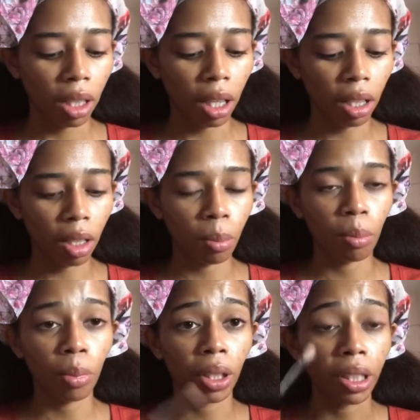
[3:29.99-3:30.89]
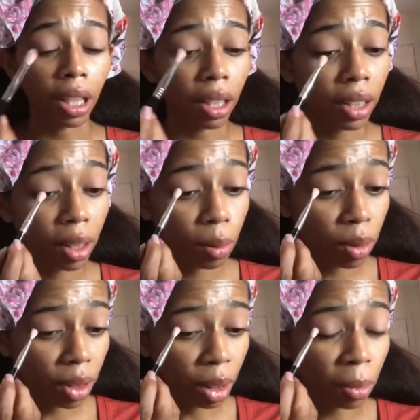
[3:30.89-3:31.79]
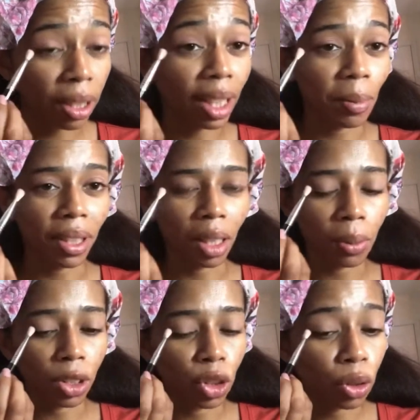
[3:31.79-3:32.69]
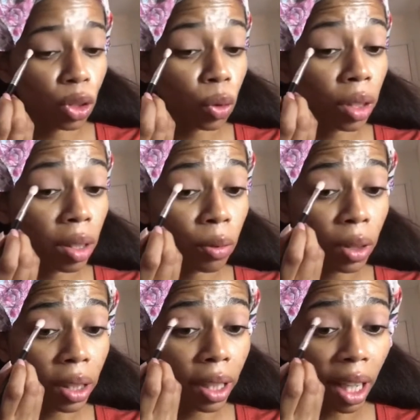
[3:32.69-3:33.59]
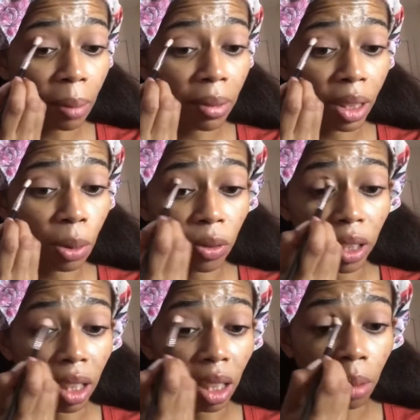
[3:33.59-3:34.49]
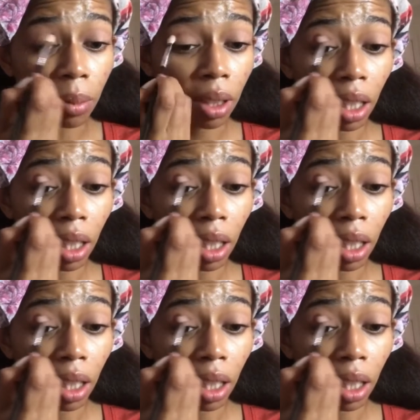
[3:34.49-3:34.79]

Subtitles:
But yeah, I think them claiming that it was a true story really hyped this movie up.